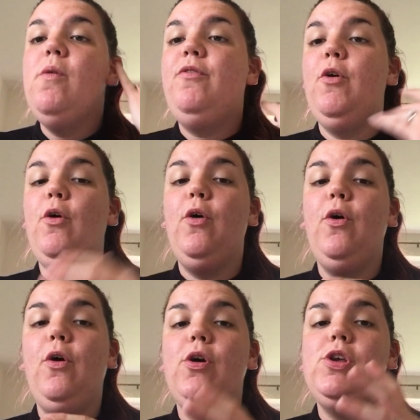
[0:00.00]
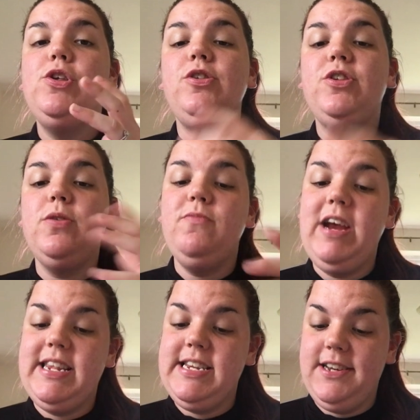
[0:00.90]
for some
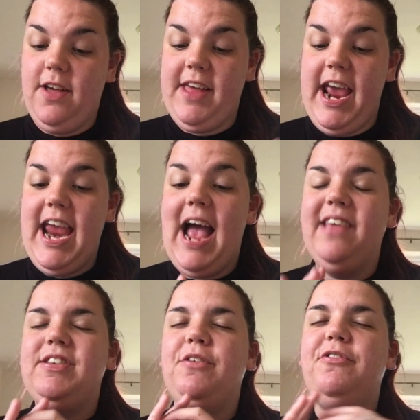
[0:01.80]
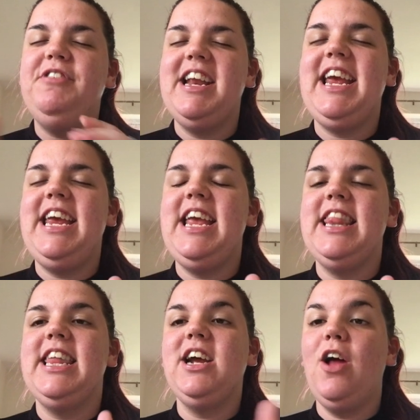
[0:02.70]
reason or another, he has to flee
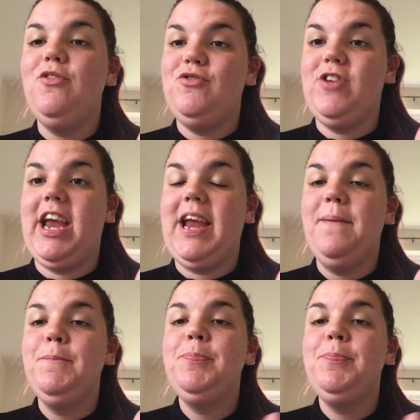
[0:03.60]
the country.